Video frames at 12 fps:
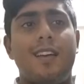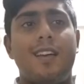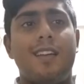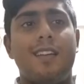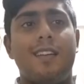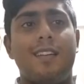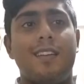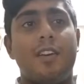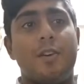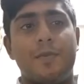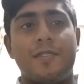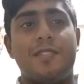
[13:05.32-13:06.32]
and
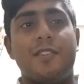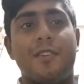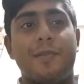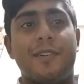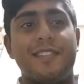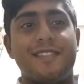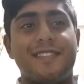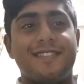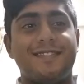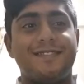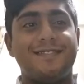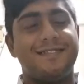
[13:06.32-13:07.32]
I hope to see you on Mars.
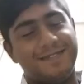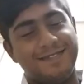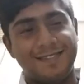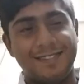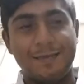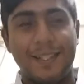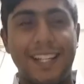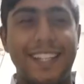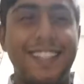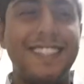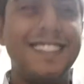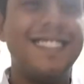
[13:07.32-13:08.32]

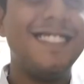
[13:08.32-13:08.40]
Bye.